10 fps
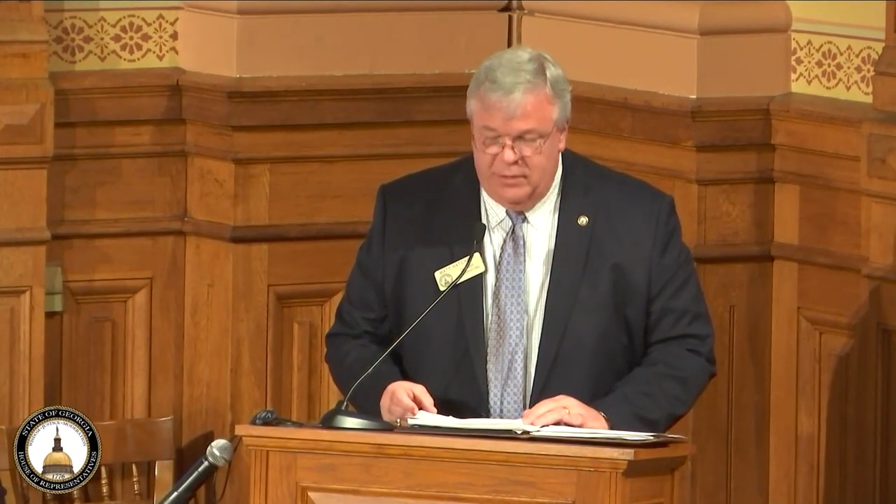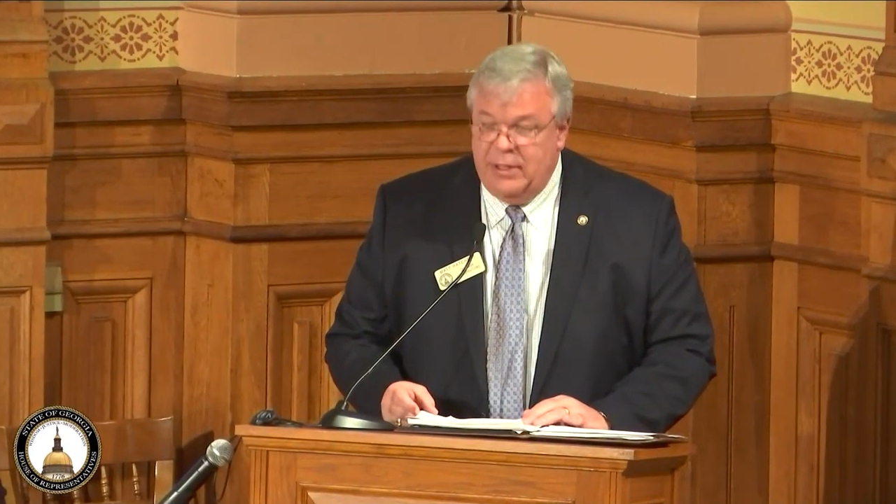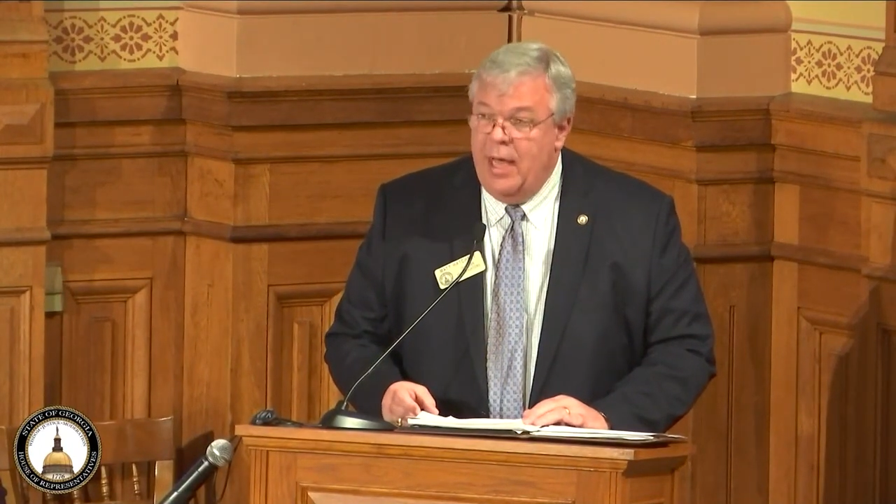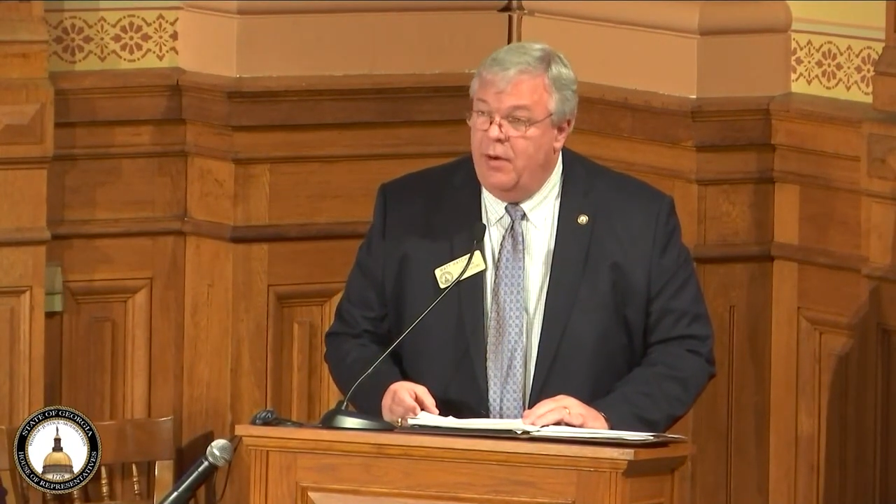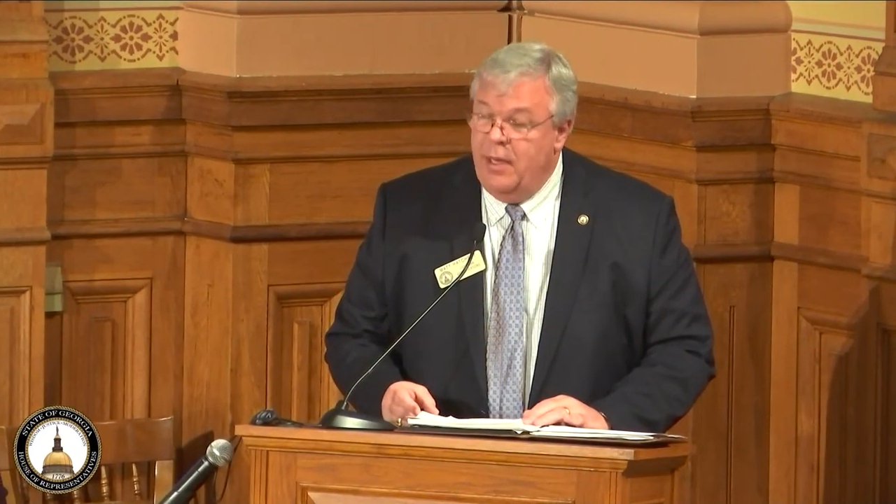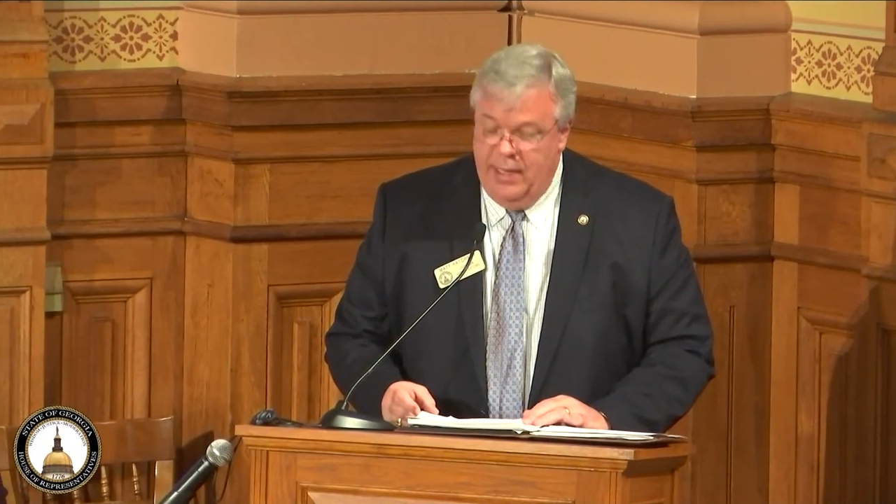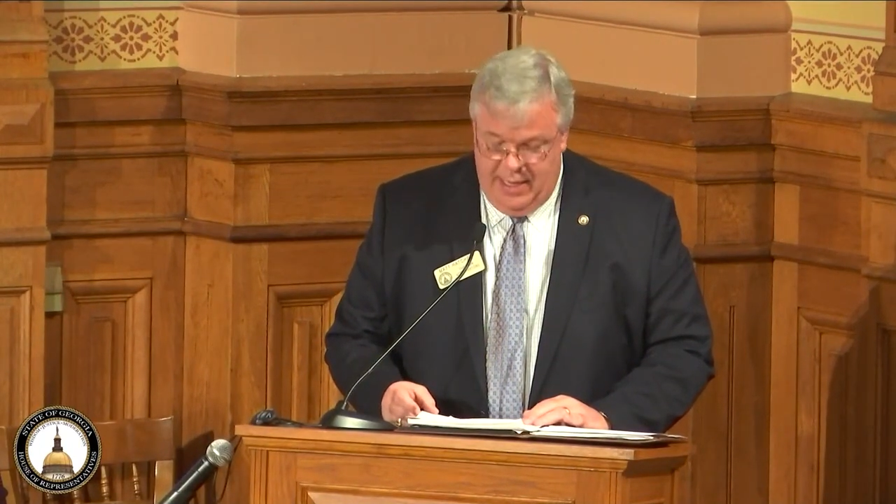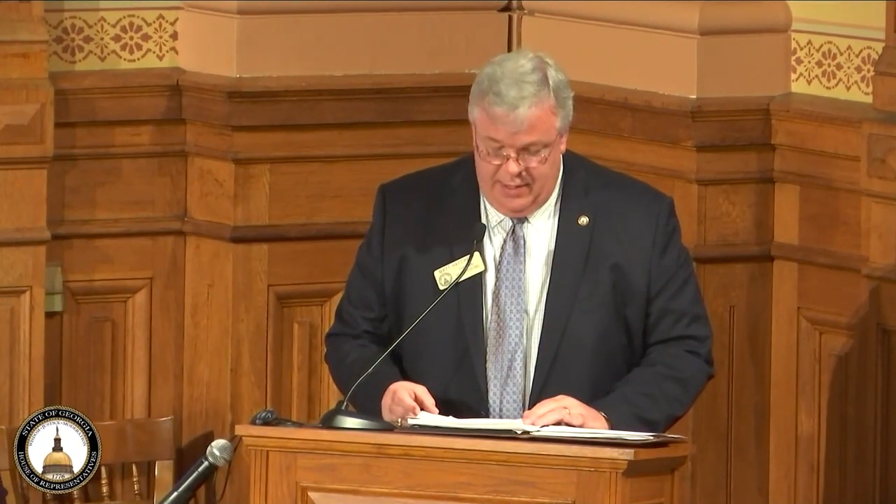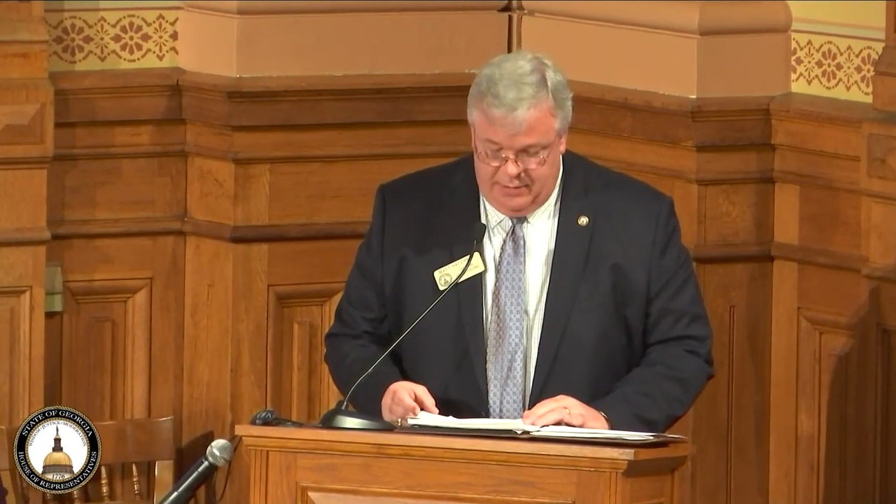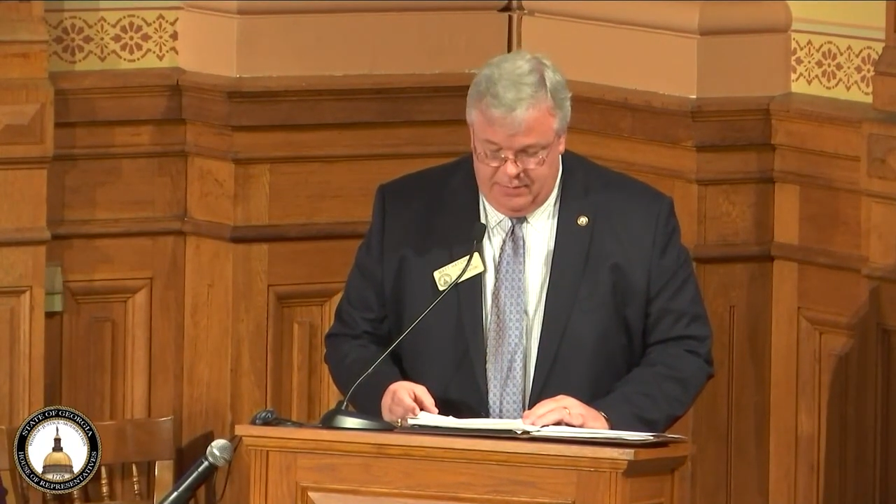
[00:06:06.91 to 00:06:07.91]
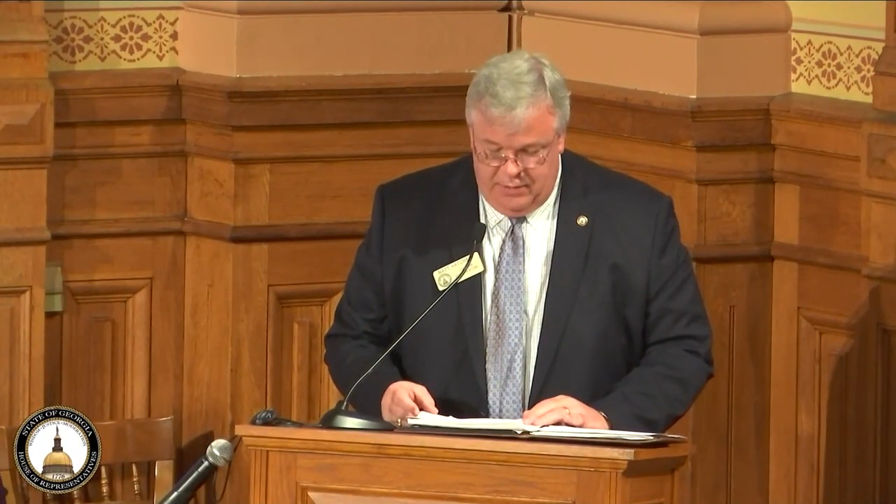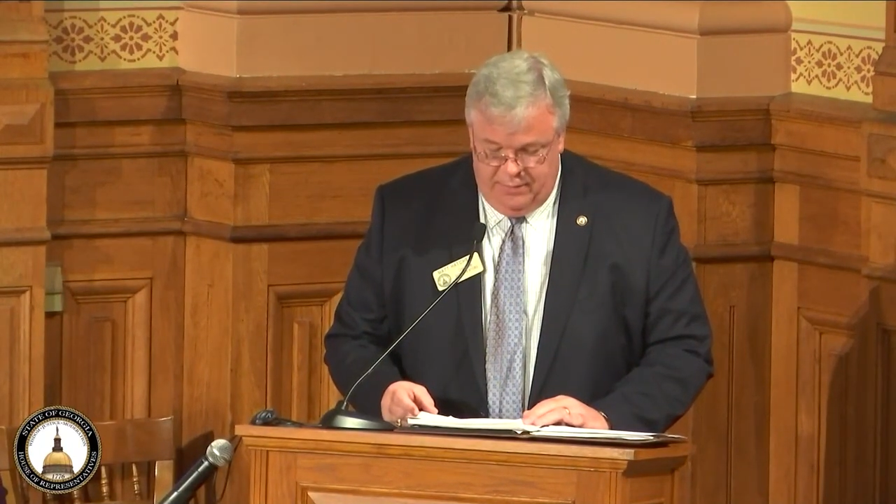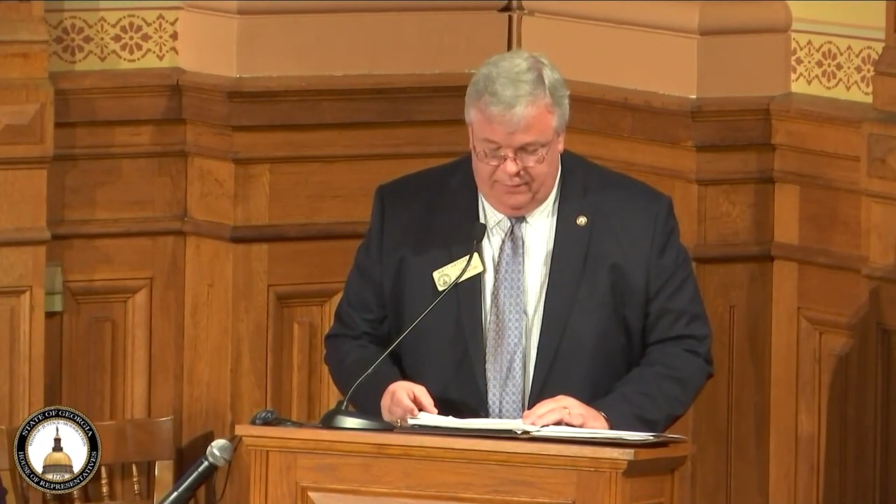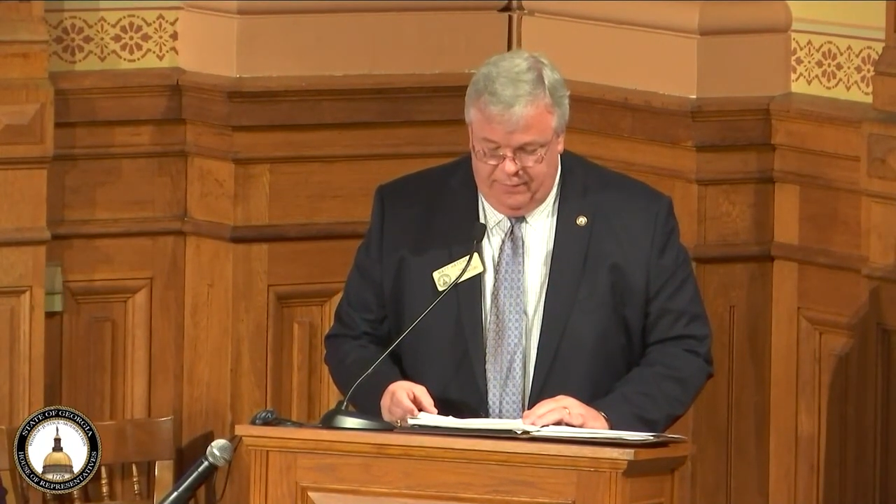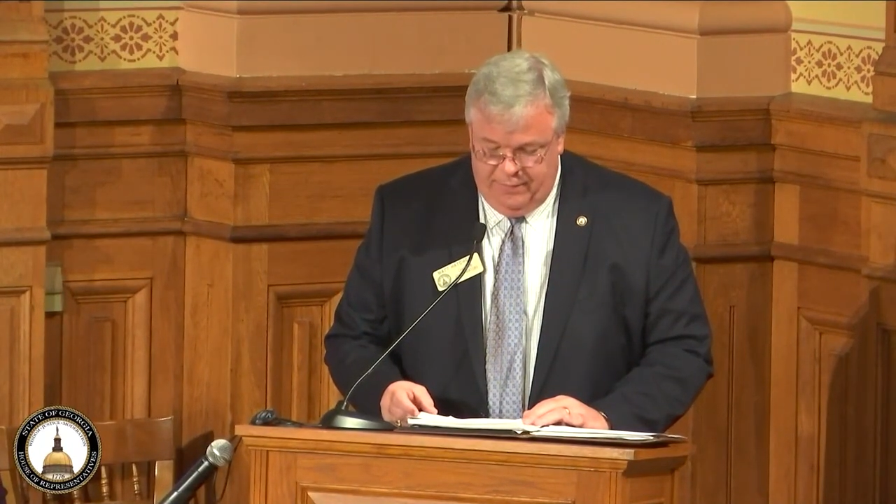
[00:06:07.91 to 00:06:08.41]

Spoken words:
salary enhancement for